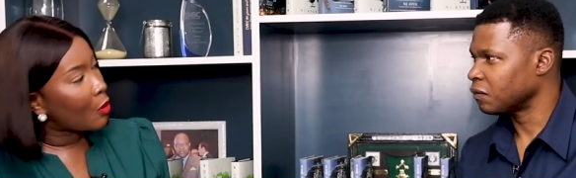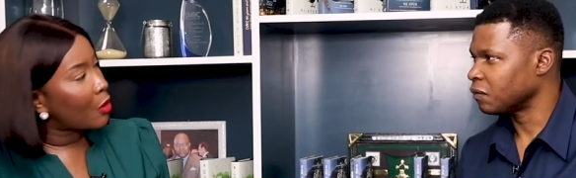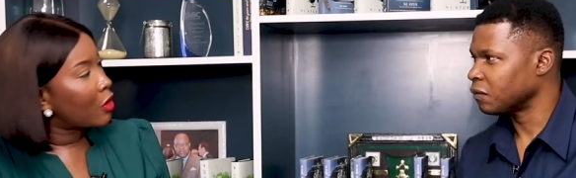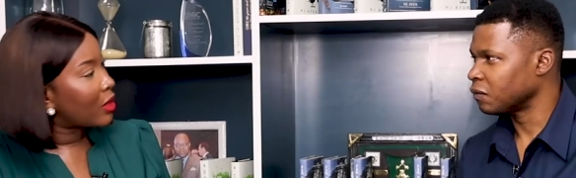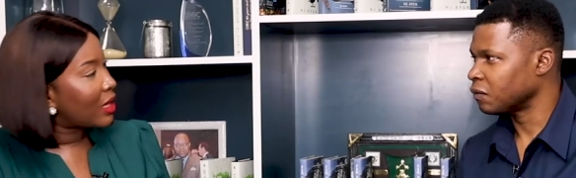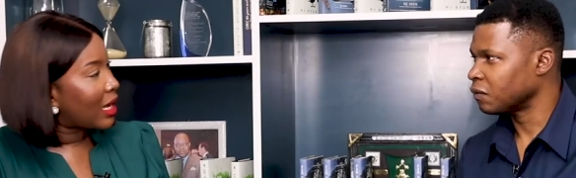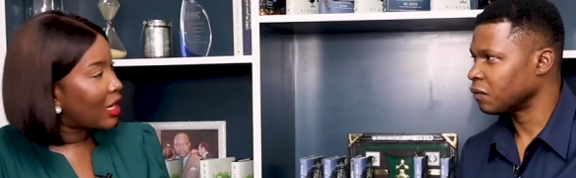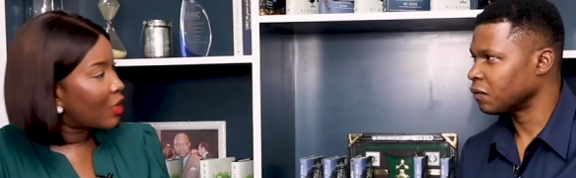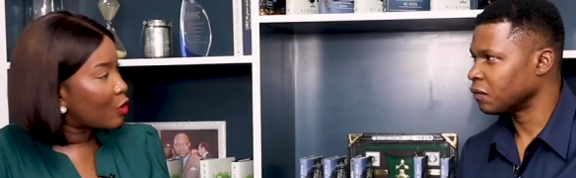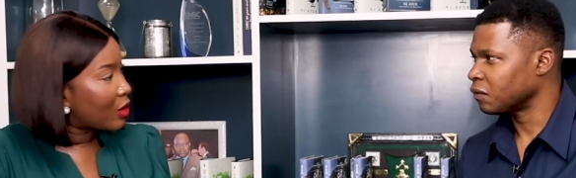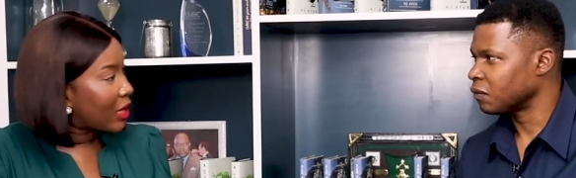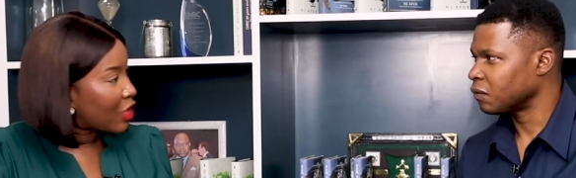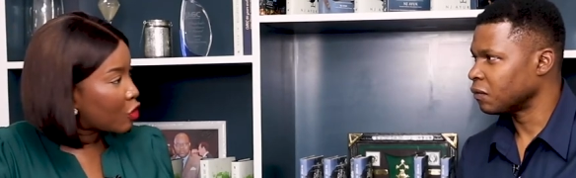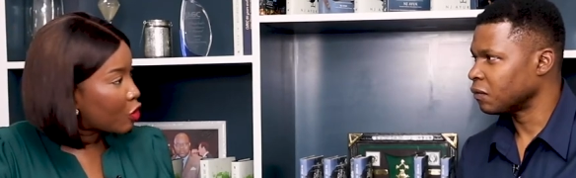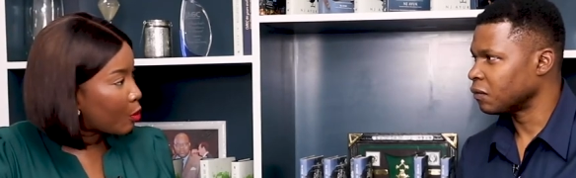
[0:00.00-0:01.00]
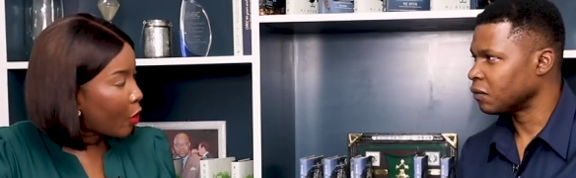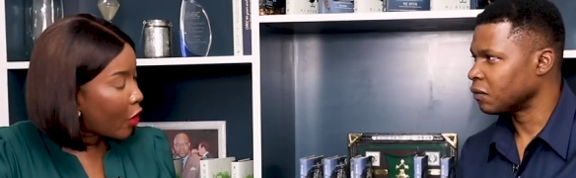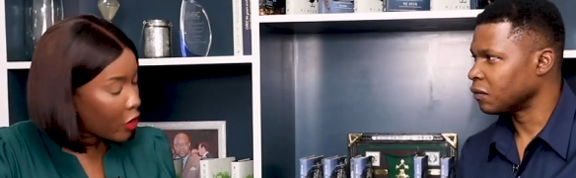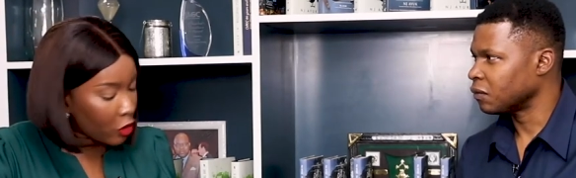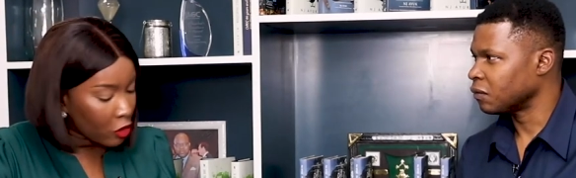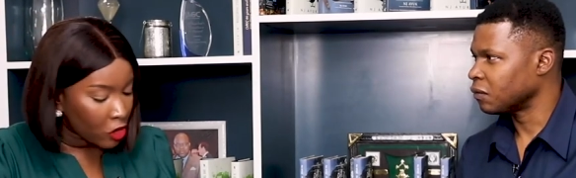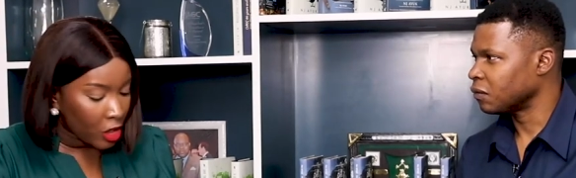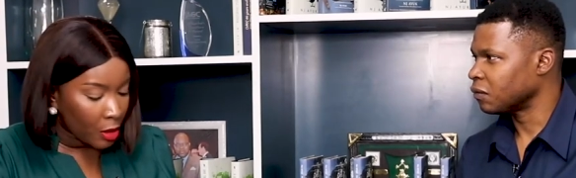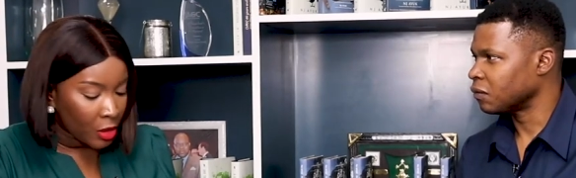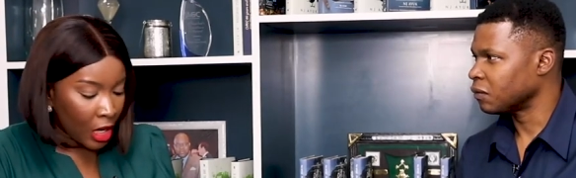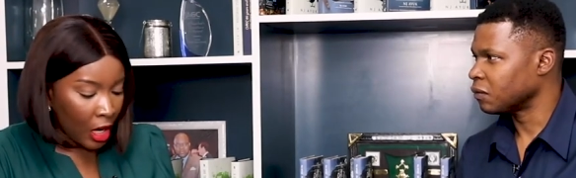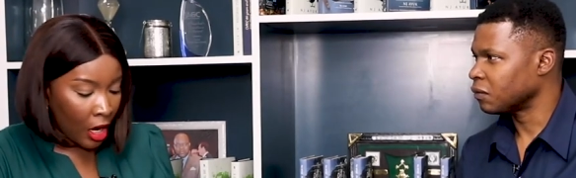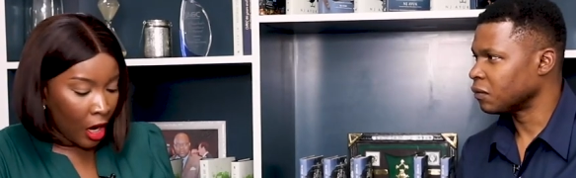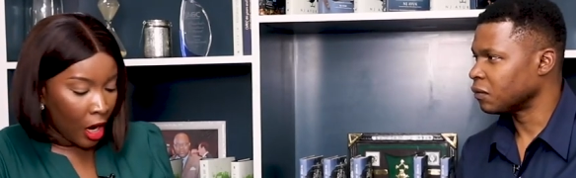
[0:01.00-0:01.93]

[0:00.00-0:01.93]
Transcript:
Speaker 1: are we looking at international partnerships?